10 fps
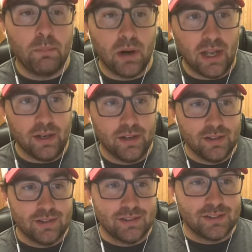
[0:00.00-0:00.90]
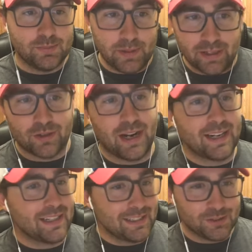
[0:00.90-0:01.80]
But speed
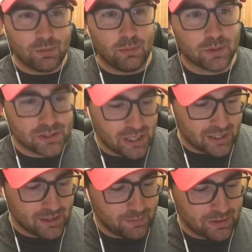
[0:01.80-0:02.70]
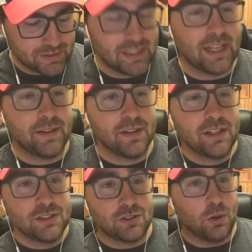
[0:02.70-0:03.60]
cranking is what we're talking about today.
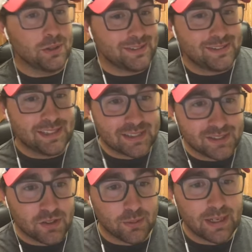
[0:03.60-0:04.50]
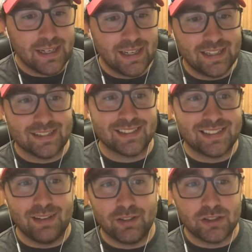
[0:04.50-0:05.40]
So a 6 3 and a
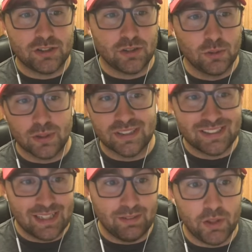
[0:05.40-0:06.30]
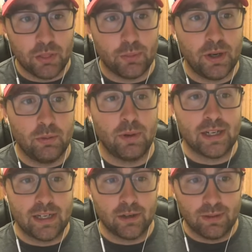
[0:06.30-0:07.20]
7 2 or a 7 3 to
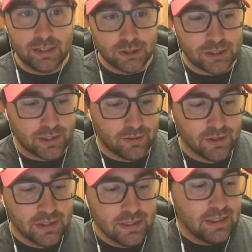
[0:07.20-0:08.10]
1 gear ratio.